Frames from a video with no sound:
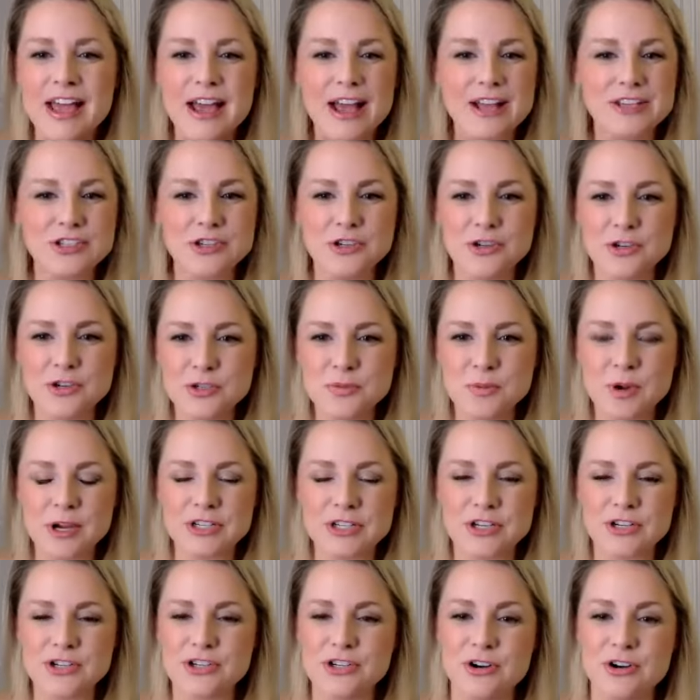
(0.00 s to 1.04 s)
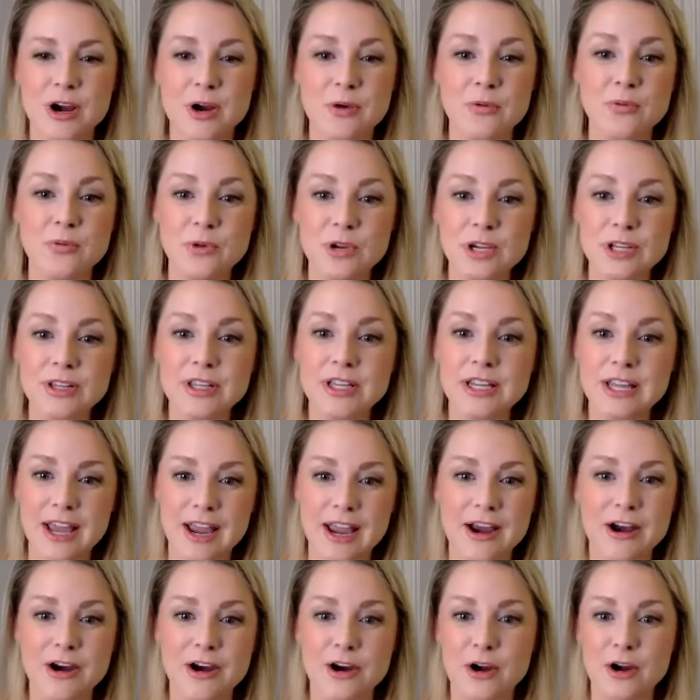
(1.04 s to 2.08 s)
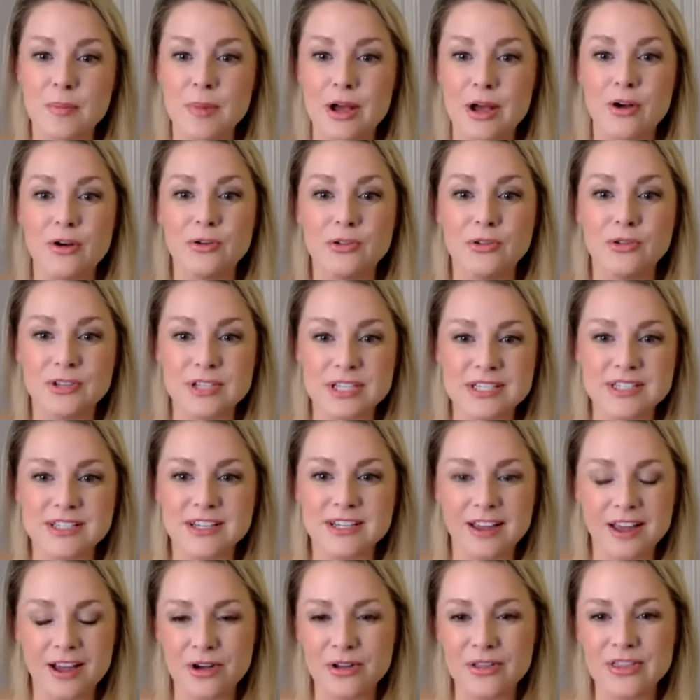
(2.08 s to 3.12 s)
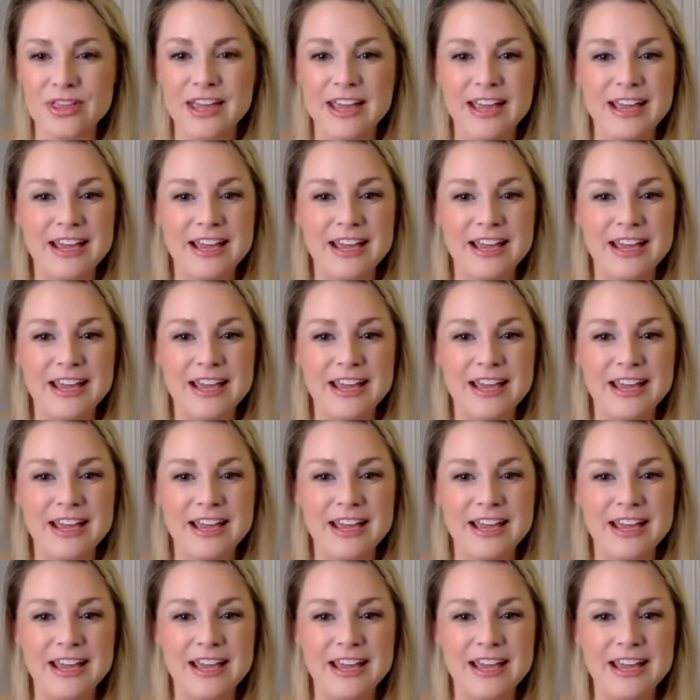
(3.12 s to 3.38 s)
As a nurse practitioner, I really care about holistic health.